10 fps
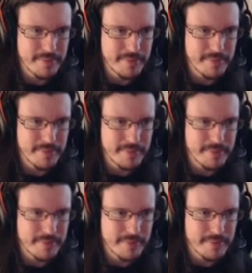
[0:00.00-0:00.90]

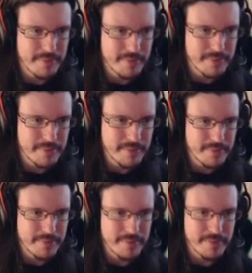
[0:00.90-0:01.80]

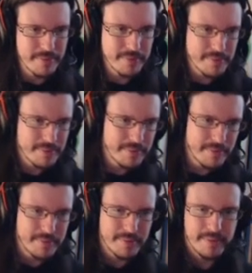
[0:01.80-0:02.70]

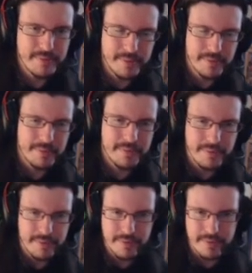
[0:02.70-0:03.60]

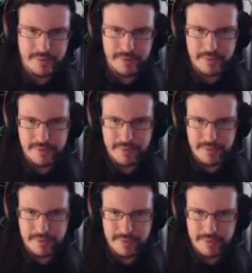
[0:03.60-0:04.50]

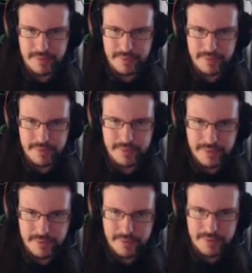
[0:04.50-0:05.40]

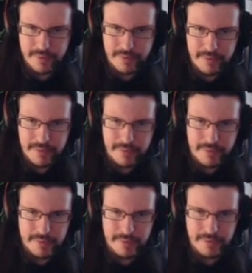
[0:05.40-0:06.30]

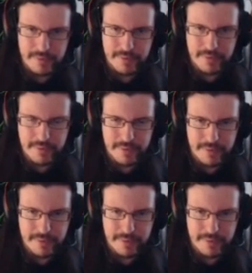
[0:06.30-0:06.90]
The person shown says nothing.